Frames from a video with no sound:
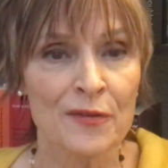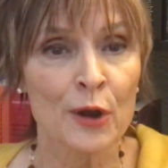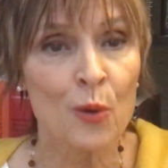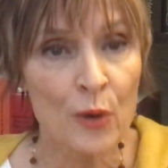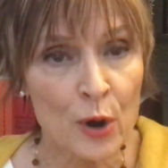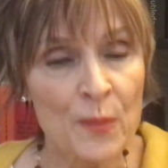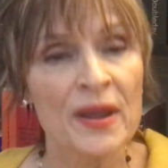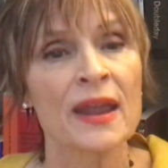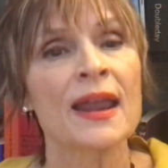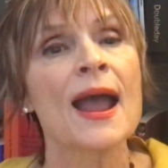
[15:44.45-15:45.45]
There will
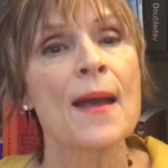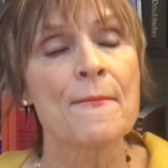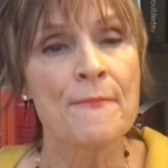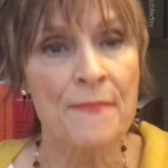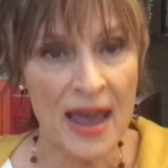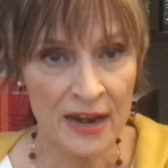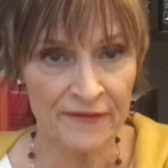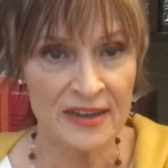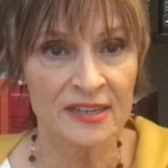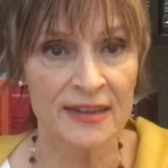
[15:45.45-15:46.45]
be
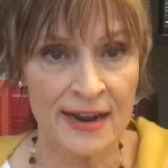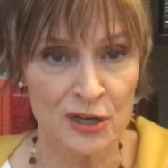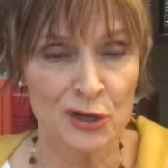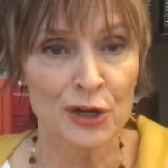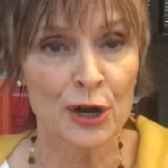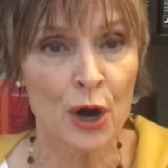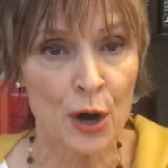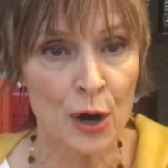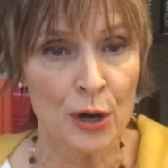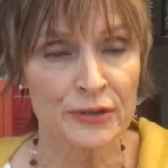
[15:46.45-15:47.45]
manifestation
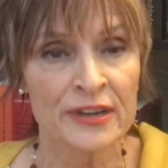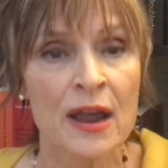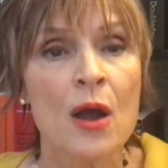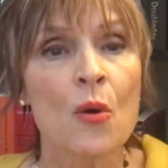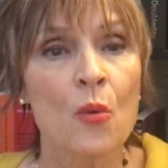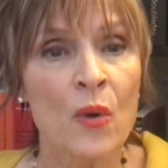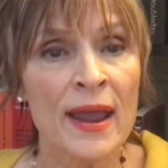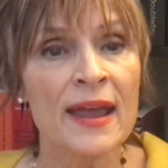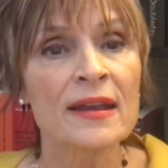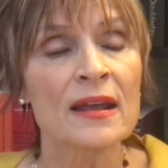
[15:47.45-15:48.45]
occurs
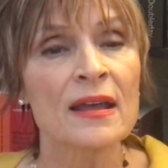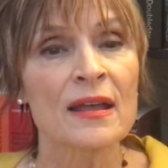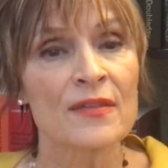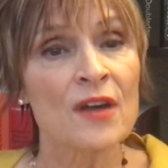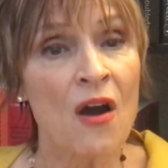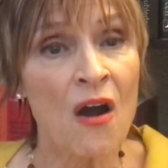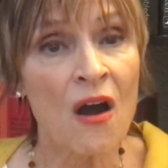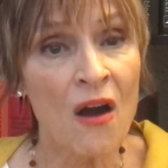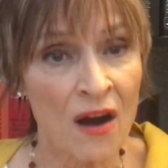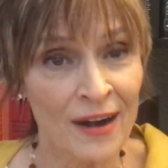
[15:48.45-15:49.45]
when the
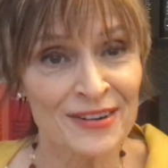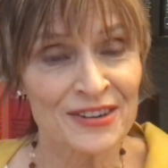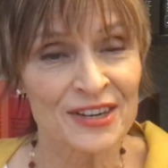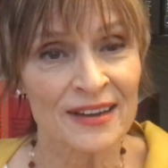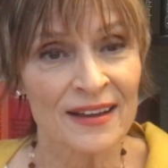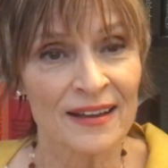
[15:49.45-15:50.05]
heart,